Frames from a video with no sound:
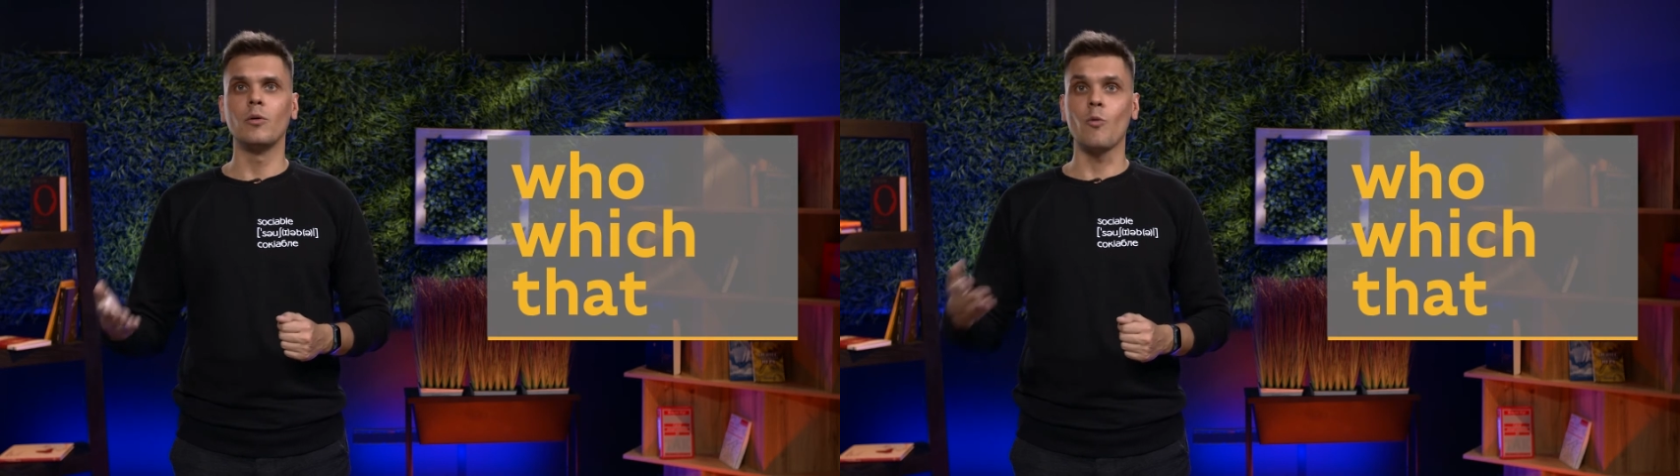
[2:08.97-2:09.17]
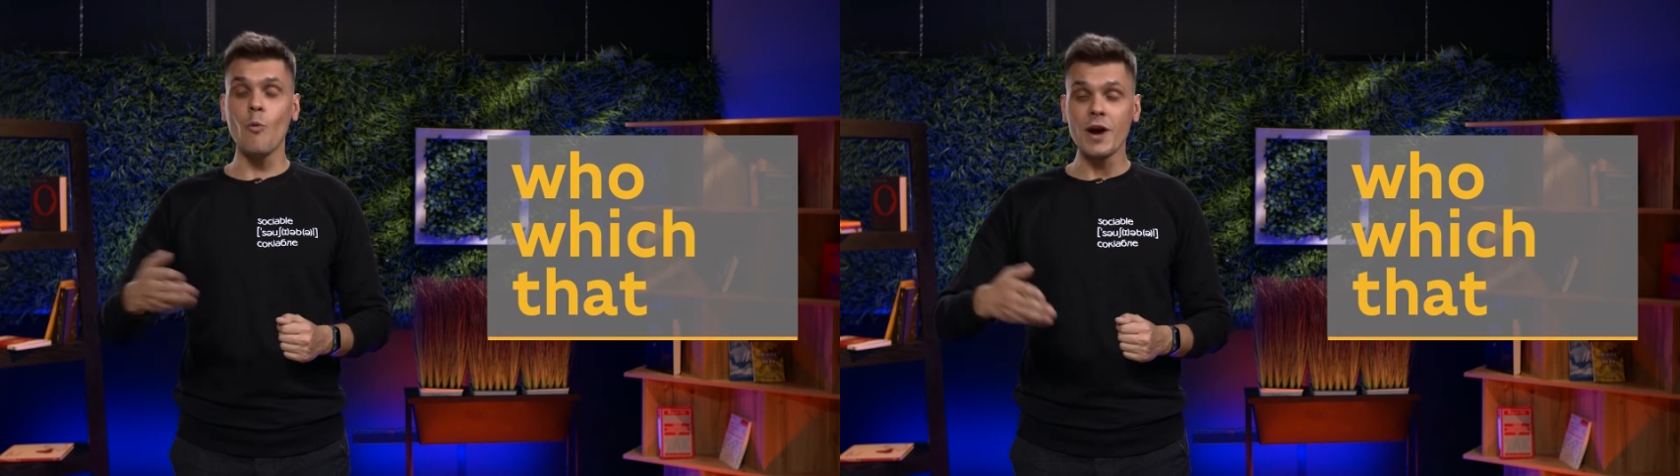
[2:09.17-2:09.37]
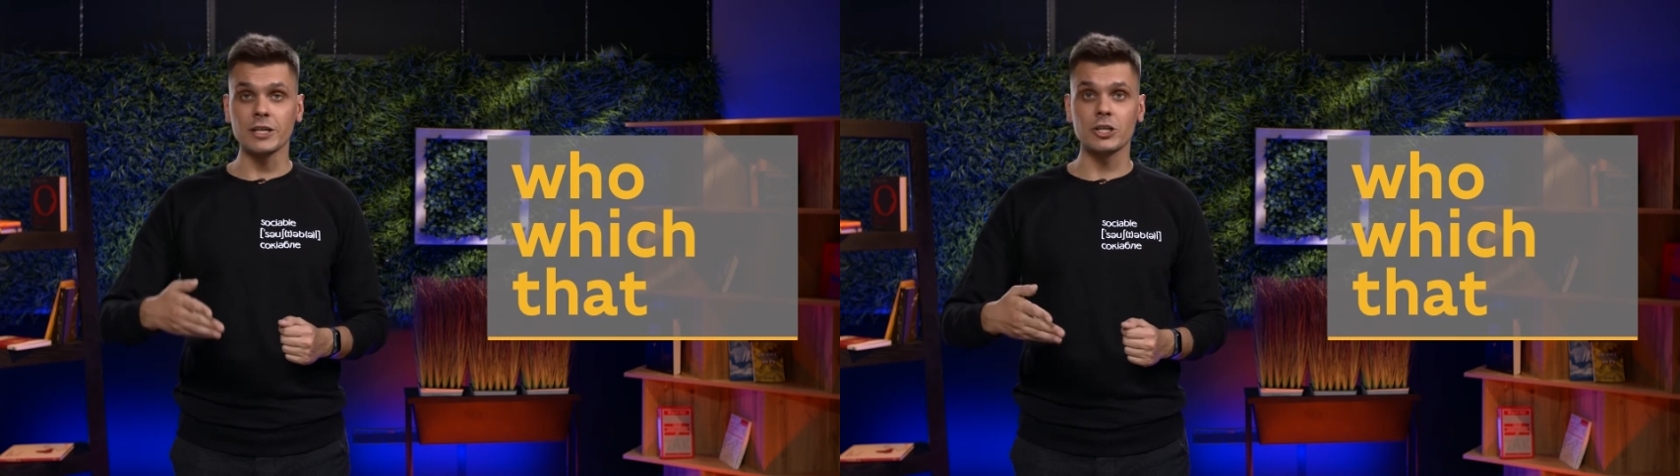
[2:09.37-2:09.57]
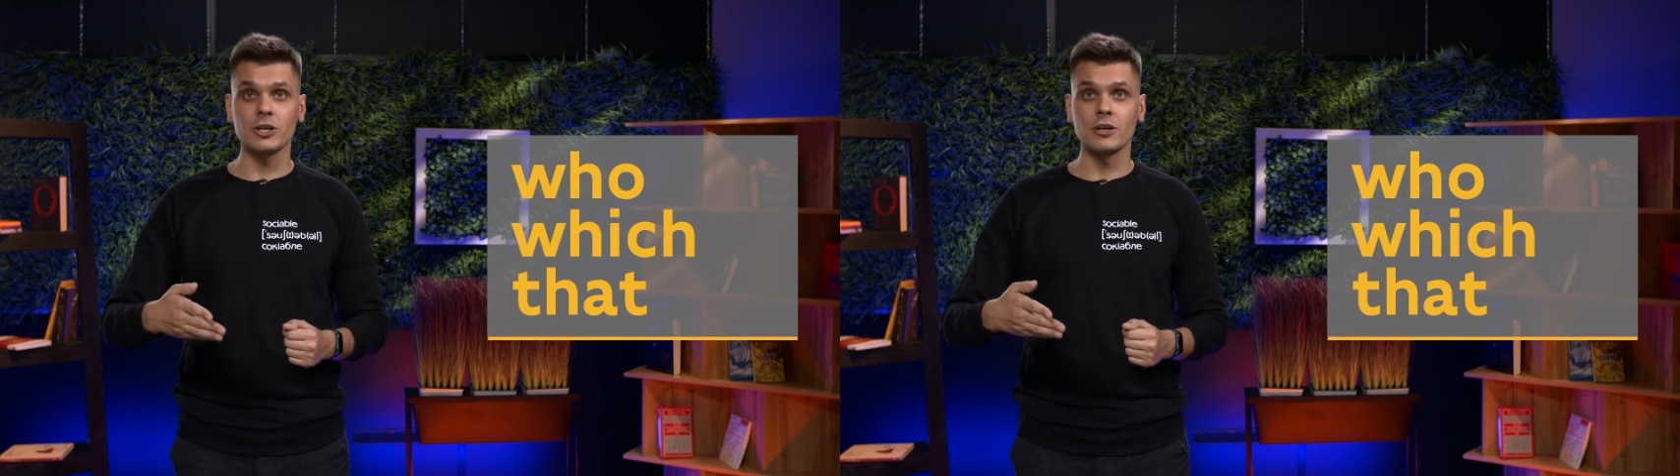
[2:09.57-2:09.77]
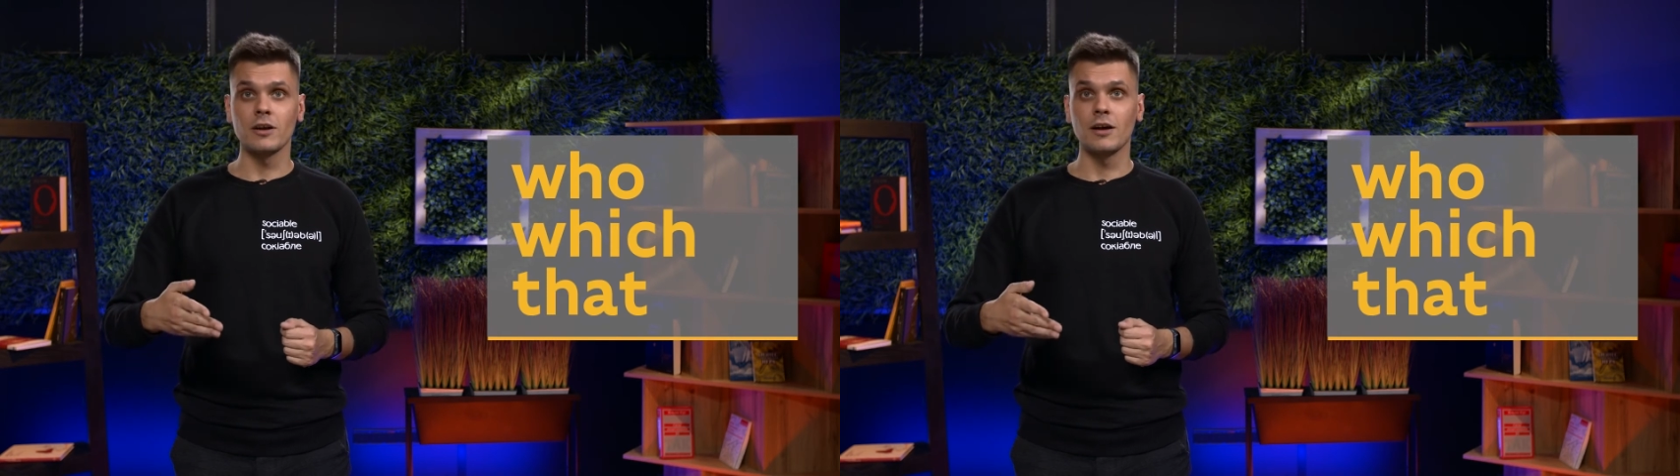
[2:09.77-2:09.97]
which
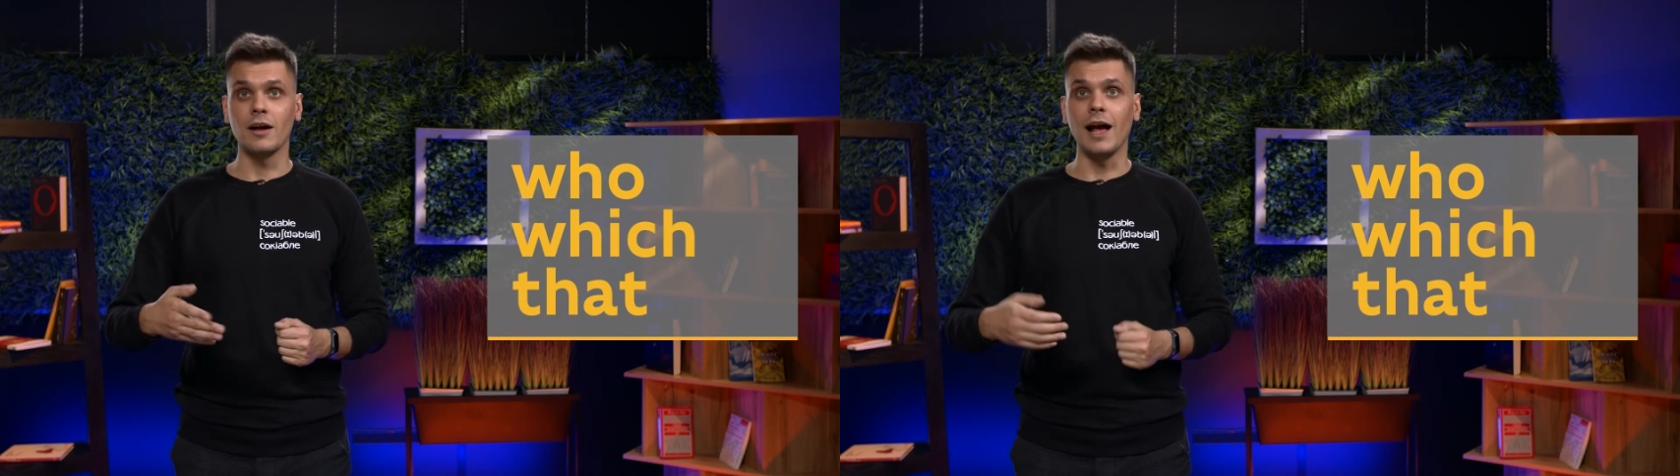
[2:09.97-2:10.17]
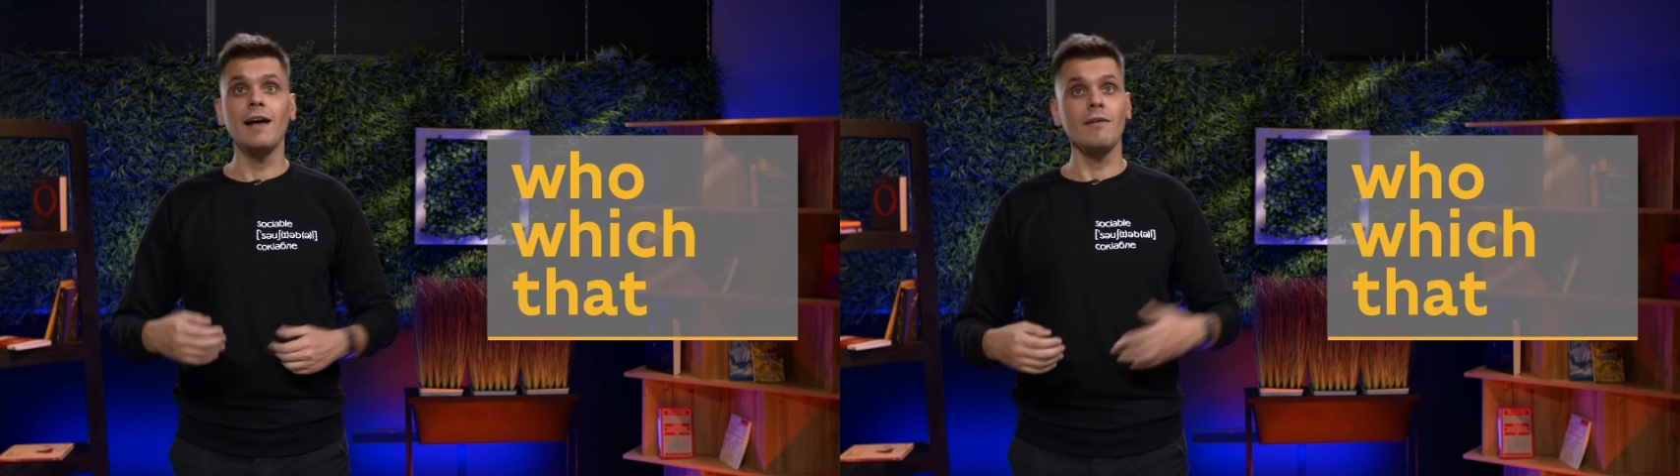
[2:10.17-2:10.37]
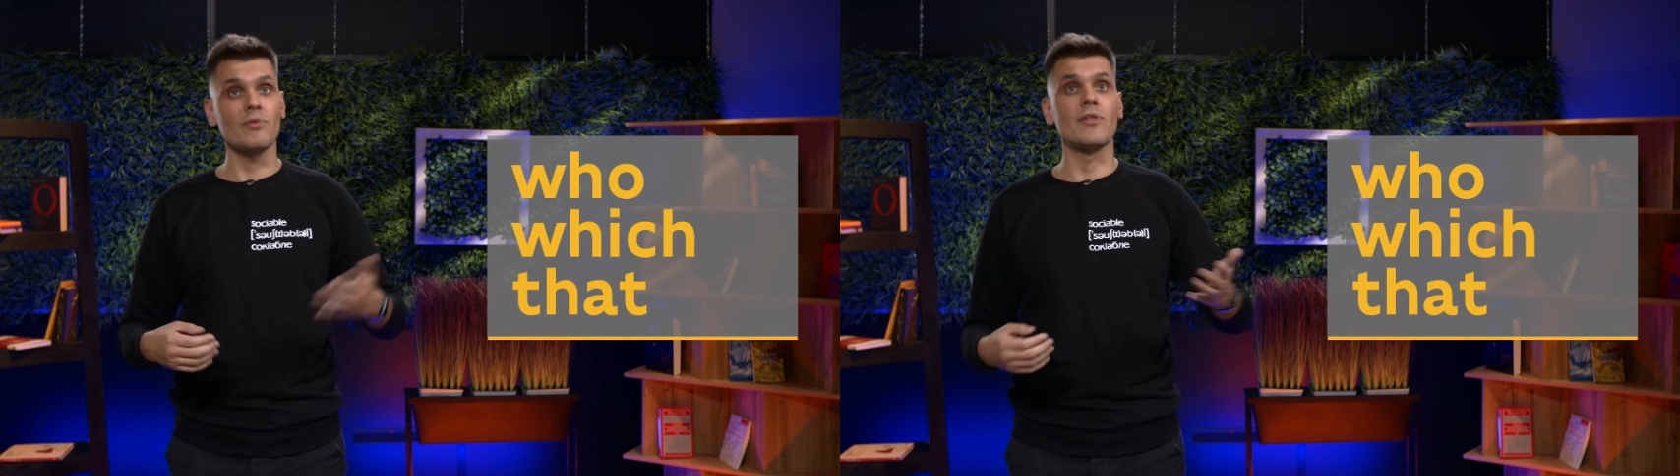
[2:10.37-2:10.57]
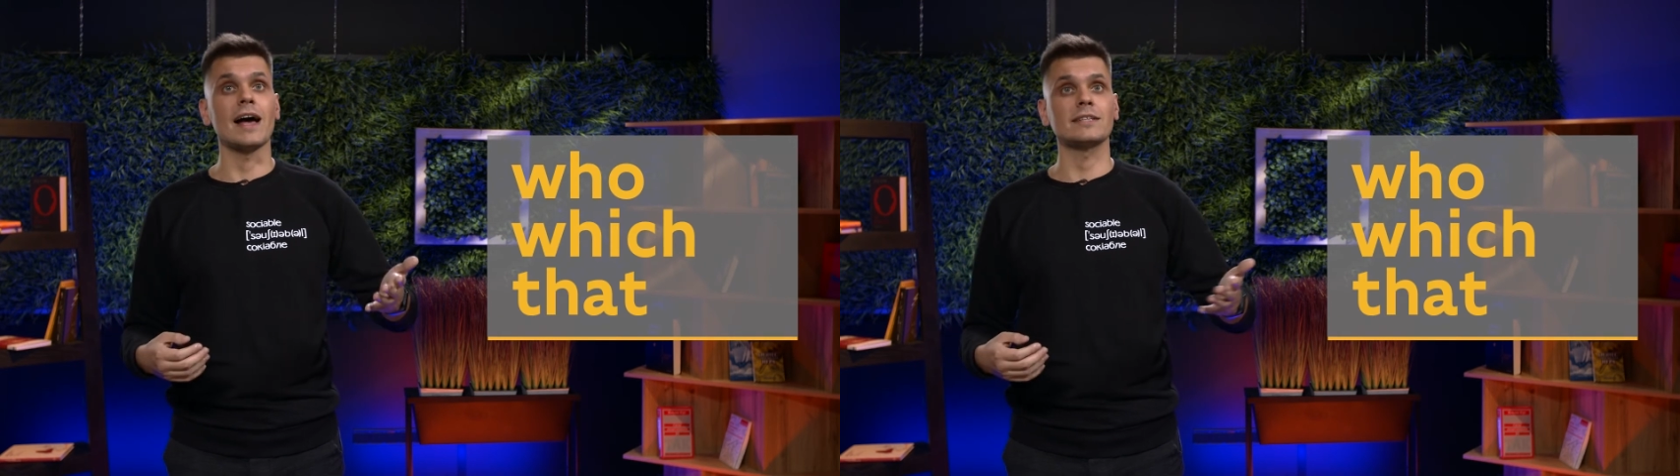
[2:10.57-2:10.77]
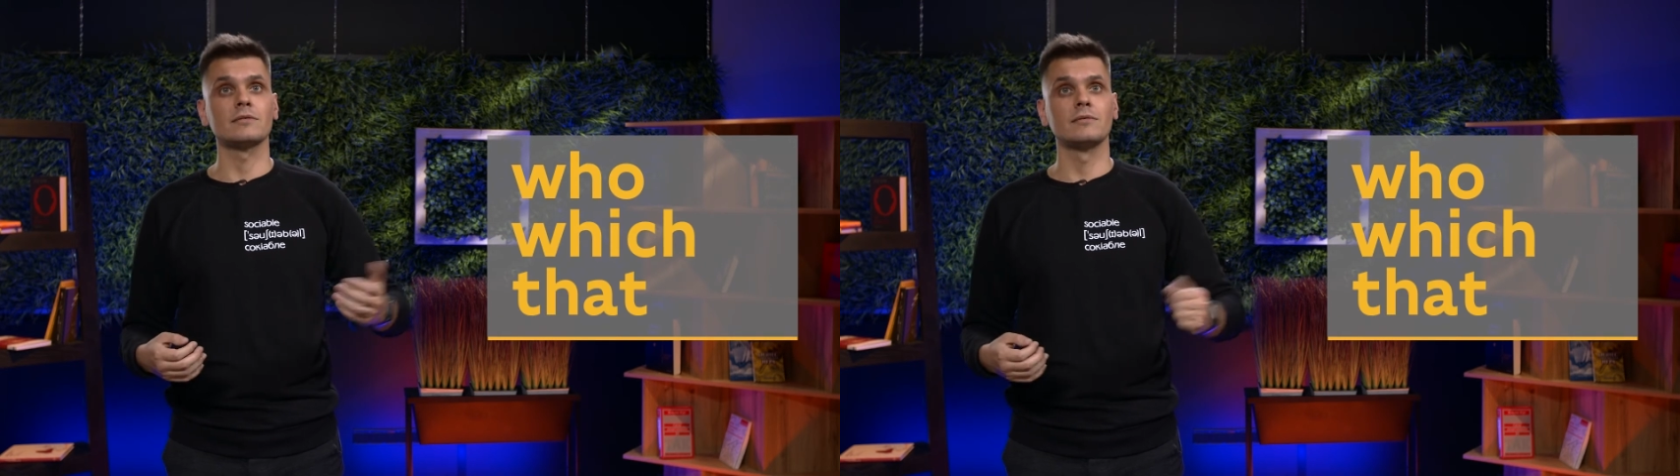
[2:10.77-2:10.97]
and
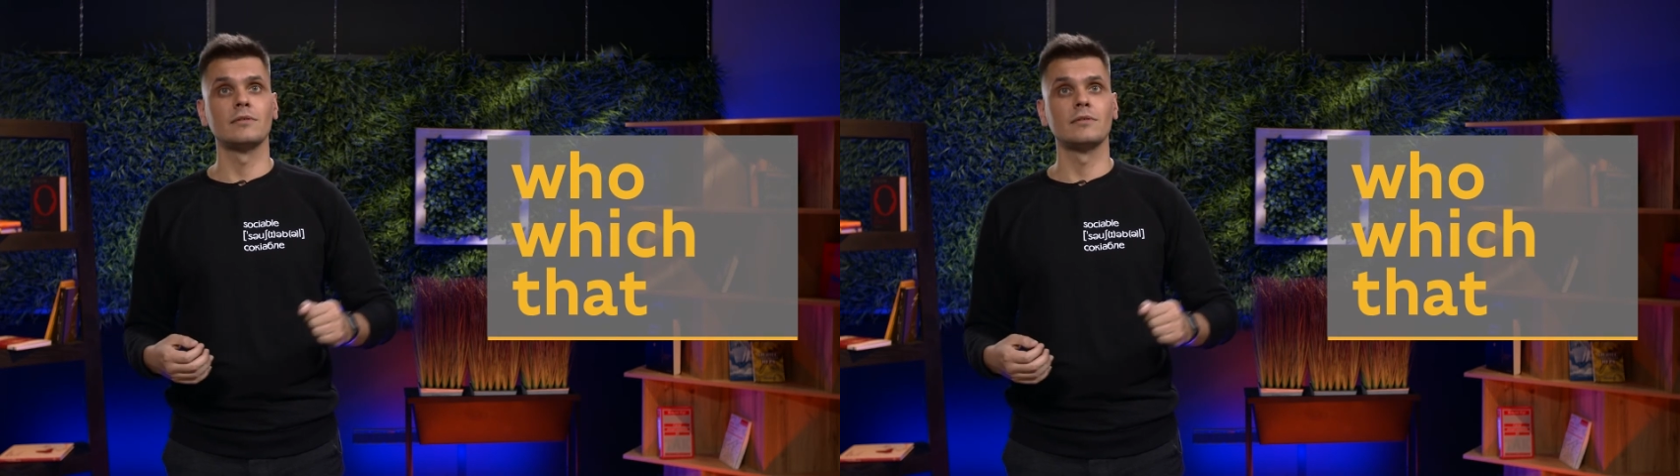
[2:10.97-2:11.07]
that.